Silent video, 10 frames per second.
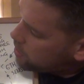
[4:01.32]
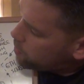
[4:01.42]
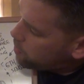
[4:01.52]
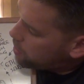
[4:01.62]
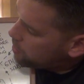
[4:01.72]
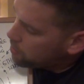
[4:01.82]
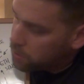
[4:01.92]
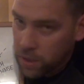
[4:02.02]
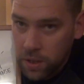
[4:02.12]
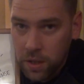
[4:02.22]
the
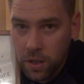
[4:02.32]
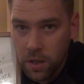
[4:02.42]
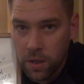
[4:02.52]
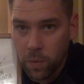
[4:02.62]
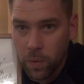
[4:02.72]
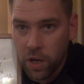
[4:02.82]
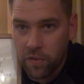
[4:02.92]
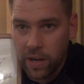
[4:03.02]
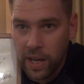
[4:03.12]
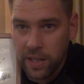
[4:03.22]
world, we are
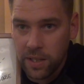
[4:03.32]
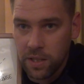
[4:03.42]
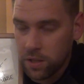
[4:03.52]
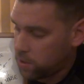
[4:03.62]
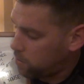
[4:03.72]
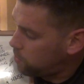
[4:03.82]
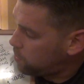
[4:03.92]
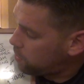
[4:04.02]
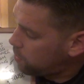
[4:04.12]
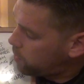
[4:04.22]
relating to
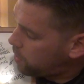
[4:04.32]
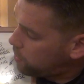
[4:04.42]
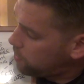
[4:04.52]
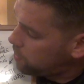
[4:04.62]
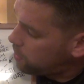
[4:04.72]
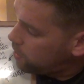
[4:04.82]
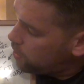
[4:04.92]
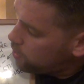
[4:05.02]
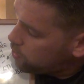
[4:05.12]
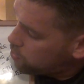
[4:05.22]
the world
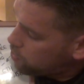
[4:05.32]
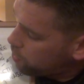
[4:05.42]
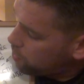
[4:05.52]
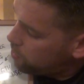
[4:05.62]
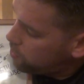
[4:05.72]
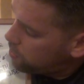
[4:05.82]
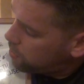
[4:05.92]
through